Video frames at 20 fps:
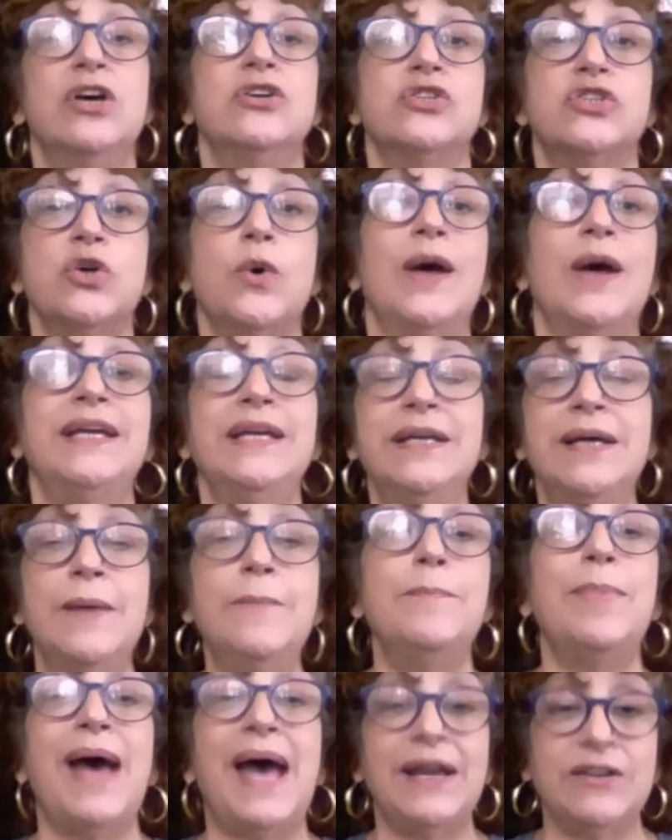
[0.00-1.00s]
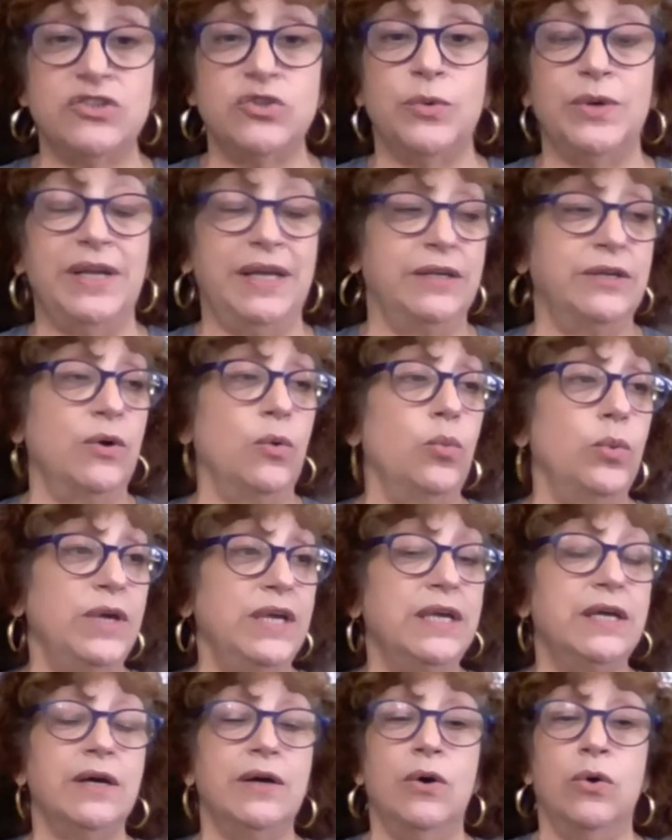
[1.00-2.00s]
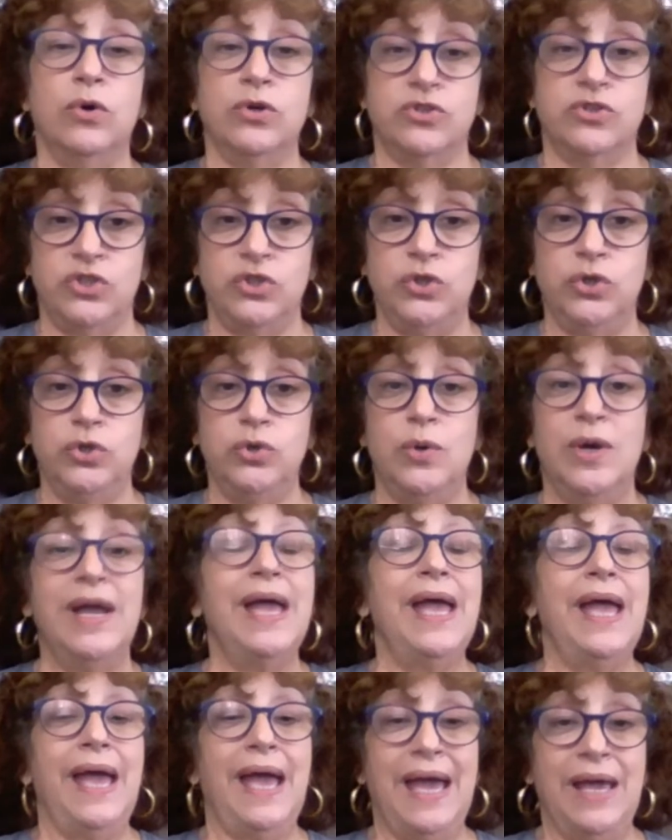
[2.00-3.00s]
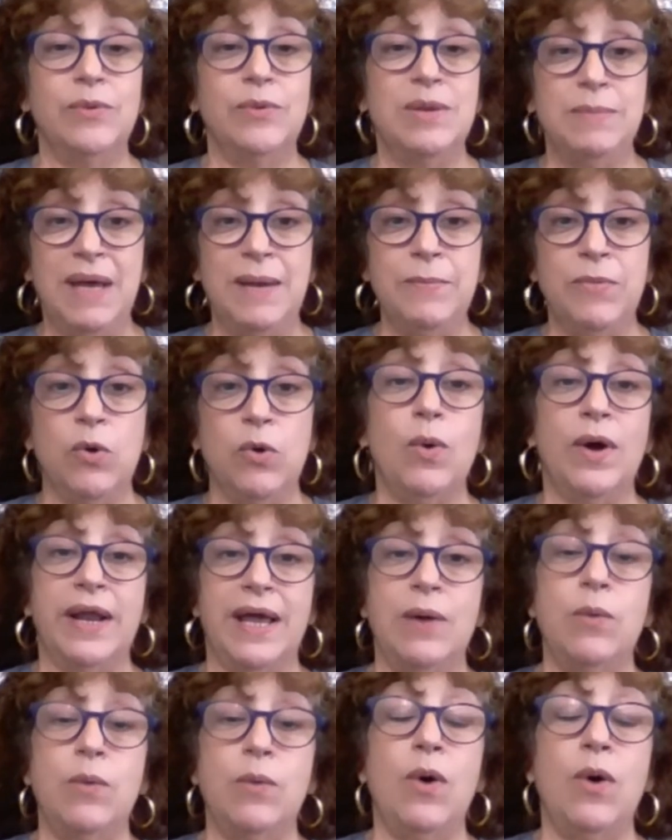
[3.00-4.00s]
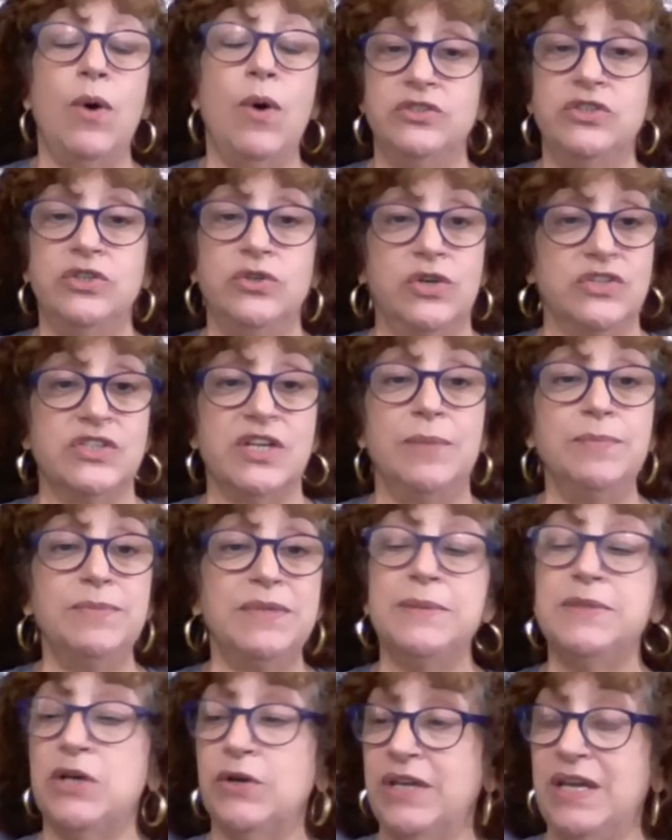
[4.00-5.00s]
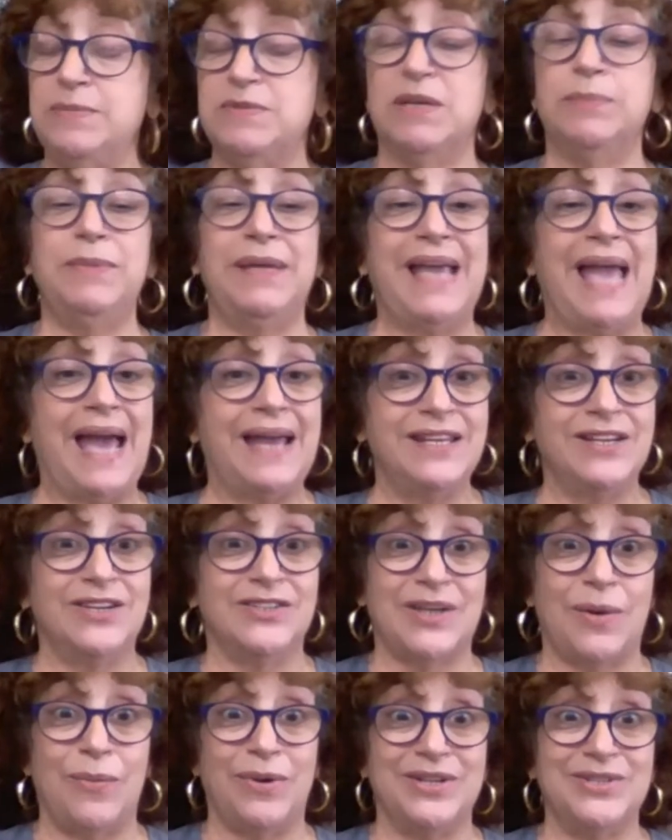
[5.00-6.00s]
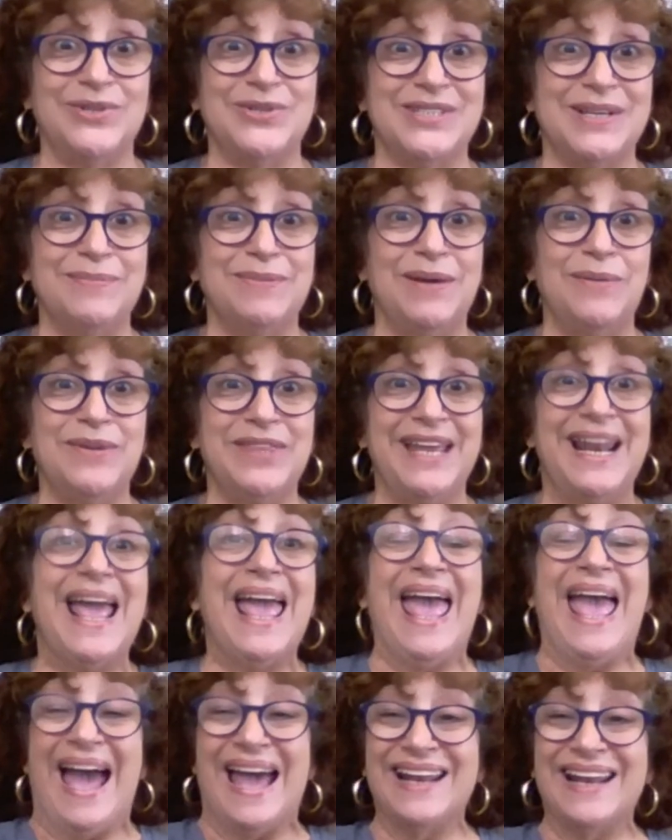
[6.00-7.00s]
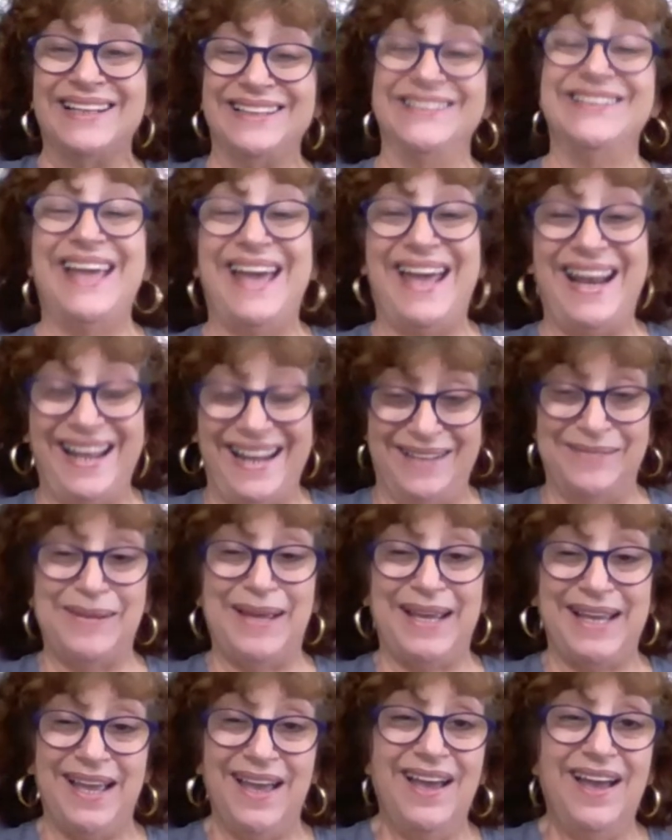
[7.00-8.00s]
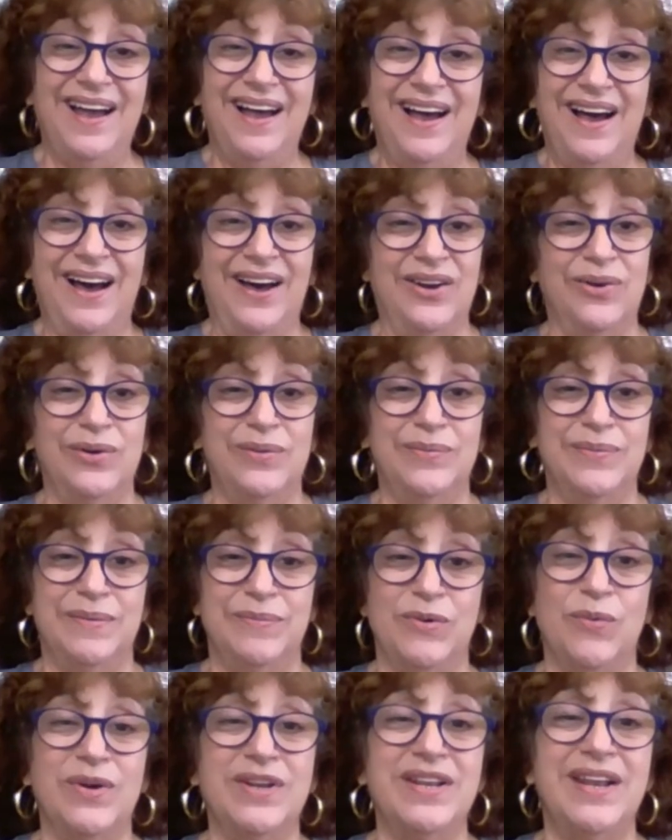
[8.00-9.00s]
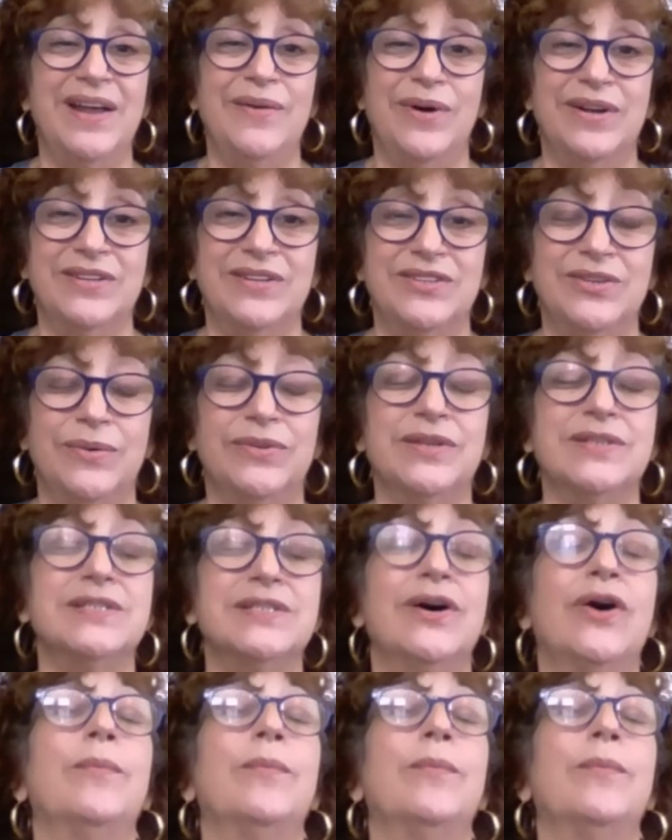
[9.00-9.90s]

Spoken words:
So I can come back to it in a week or two and remember what I wanted to do. Because sometimes I'll keep something handy because I want to do something with it. And I'll look at it and I'm like, I don't remember. What did I want to do with this? Oh